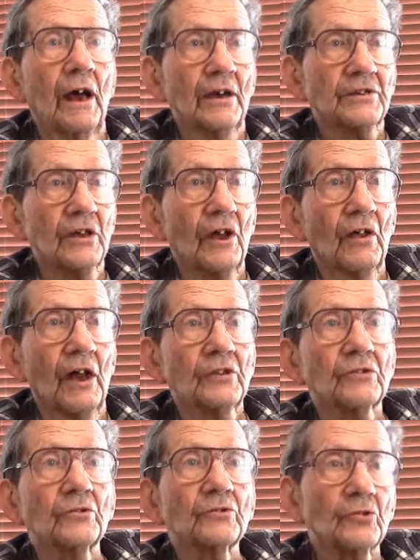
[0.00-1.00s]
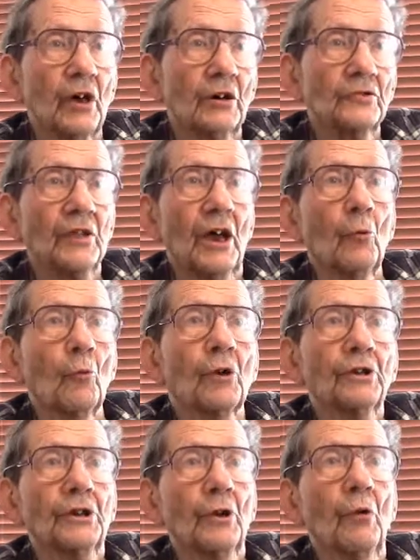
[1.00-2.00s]
At South High School, so I was at
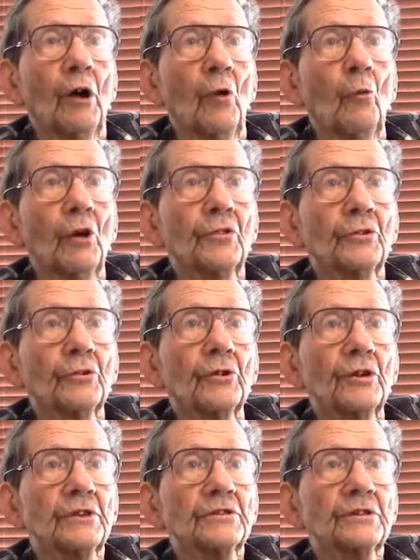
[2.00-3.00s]
work around 1:30.